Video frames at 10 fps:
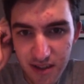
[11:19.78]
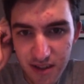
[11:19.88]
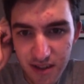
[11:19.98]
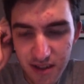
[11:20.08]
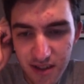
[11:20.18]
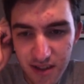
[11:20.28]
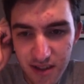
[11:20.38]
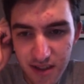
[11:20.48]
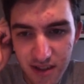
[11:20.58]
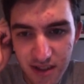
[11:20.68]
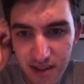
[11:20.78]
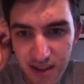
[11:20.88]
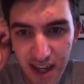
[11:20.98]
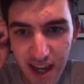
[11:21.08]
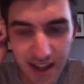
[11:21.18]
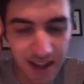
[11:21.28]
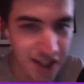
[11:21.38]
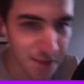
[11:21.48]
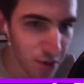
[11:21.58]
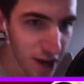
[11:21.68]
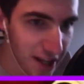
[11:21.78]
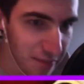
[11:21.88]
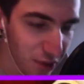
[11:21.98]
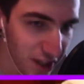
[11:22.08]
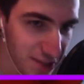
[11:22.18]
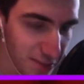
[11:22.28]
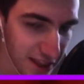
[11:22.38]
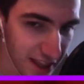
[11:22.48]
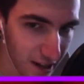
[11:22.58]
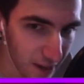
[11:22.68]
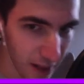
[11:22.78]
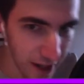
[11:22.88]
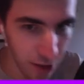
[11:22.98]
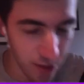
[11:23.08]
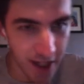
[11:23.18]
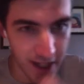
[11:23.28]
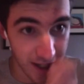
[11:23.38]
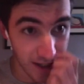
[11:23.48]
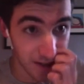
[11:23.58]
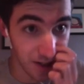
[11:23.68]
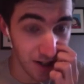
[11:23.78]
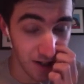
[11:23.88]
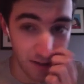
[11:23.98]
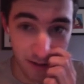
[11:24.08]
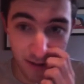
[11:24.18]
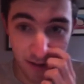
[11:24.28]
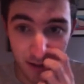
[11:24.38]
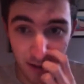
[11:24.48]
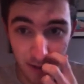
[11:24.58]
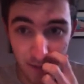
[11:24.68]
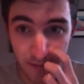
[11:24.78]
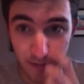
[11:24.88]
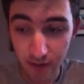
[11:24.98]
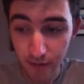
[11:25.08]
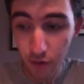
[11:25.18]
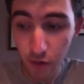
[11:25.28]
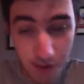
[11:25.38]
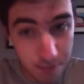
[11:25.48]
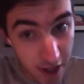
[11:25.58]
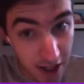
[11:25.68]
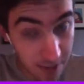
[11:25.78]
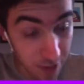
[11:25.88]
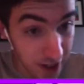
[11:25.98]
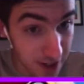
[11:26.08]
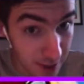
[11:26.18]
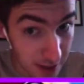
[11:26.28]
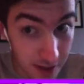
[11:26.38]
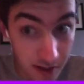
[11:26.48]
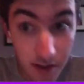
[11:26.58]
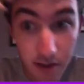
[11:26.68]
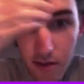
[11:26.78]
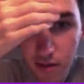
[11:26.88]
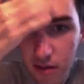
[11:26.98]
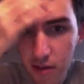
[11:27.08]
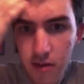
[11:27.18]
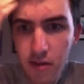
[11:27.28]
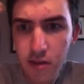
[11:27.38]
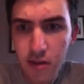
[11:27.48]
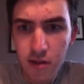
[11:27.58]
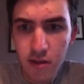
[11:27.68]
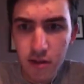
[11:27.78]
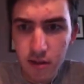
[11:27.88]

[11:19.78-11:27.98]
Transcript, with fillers: It, it is. Yeah. yeah nice product lit. placement right, there, by yeah, the way. You know. Well, Forced product placement. I mean, it's just a burger and fries.